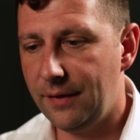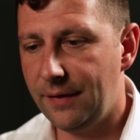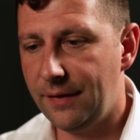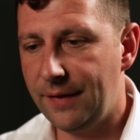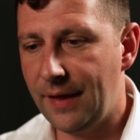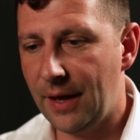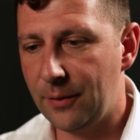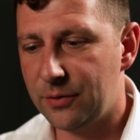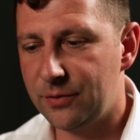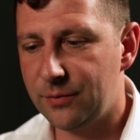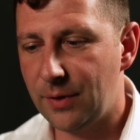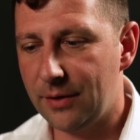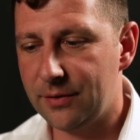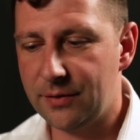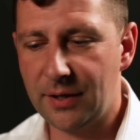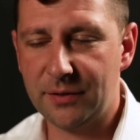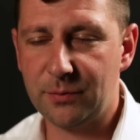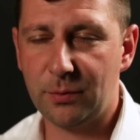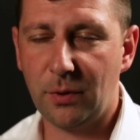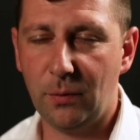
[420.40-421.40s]

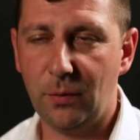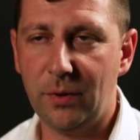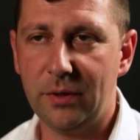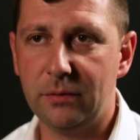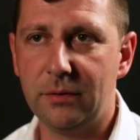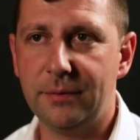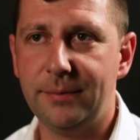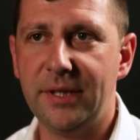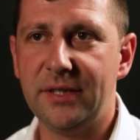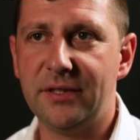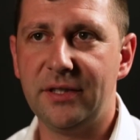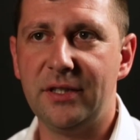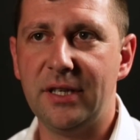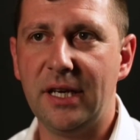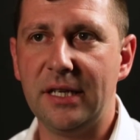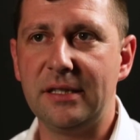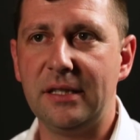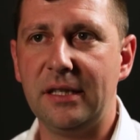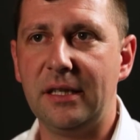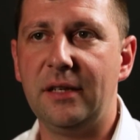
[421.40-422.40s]
That's what we would be
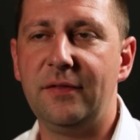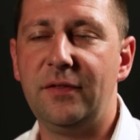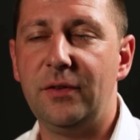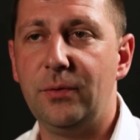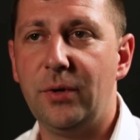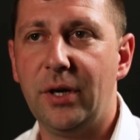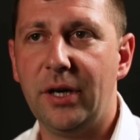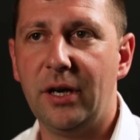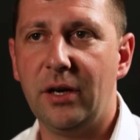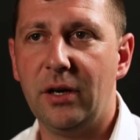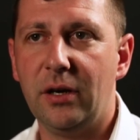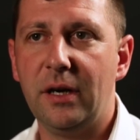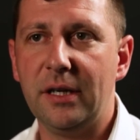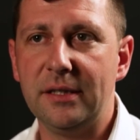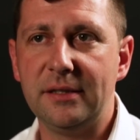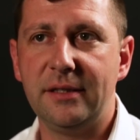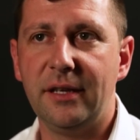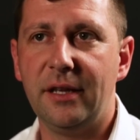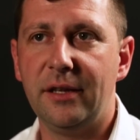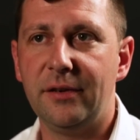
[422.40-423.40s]
suggesting. If you're working at
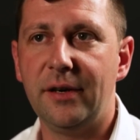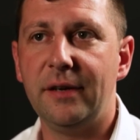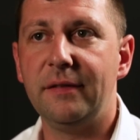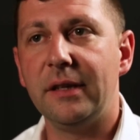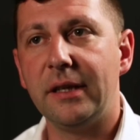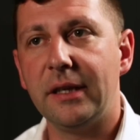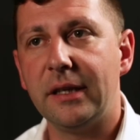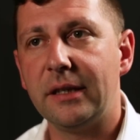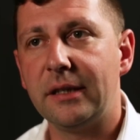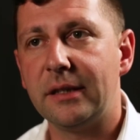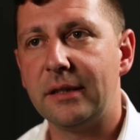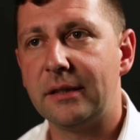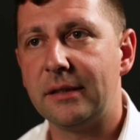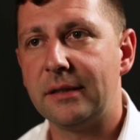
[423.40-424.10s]
heights, tether everything.